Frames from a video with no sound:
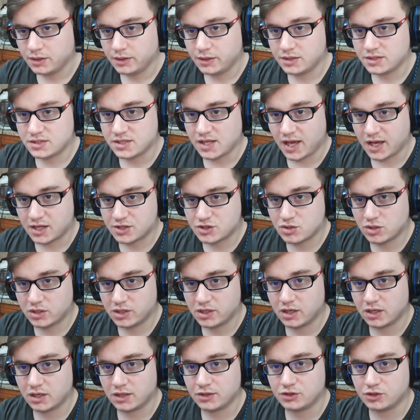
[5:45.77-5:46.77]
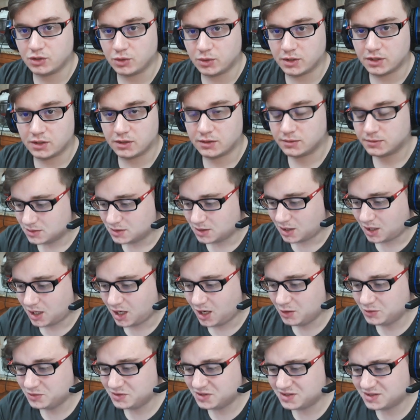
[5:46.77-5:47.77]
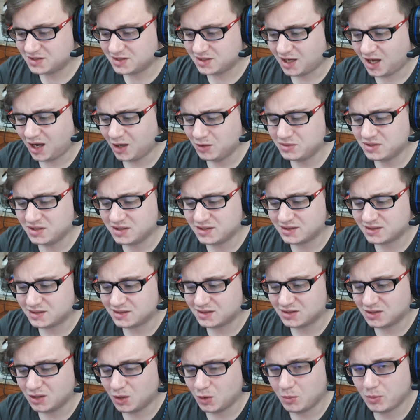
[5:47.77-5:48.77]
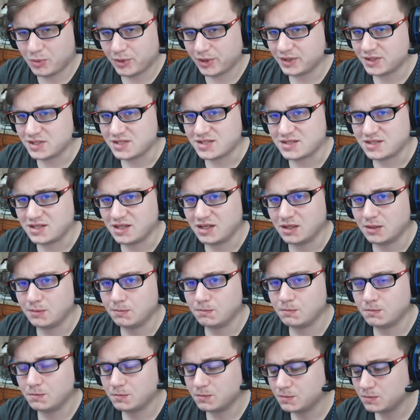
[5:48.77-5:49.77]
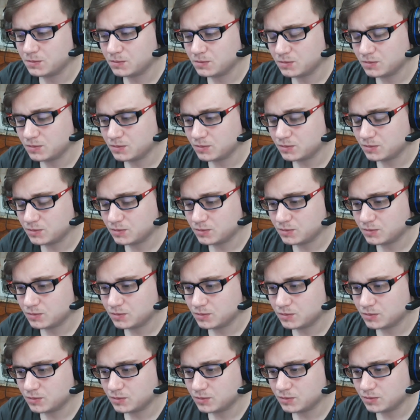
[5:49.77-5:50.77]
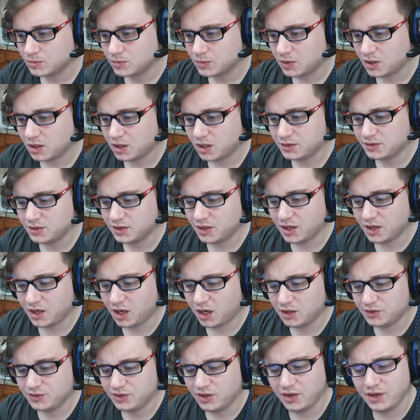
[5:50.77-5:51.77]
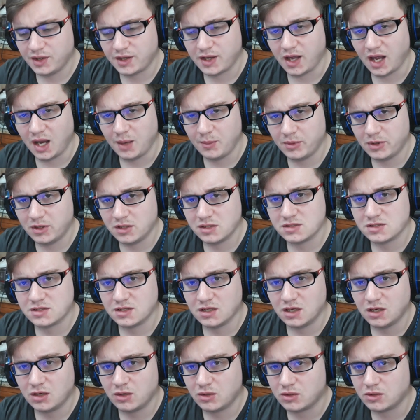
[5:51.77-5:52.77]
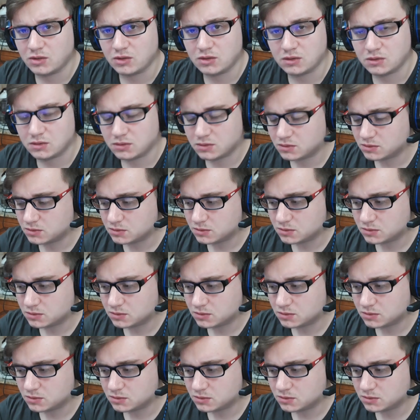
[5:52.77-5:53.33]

He's actually gonna do it. How did how did nobody see him? Are there are there any cameras there or?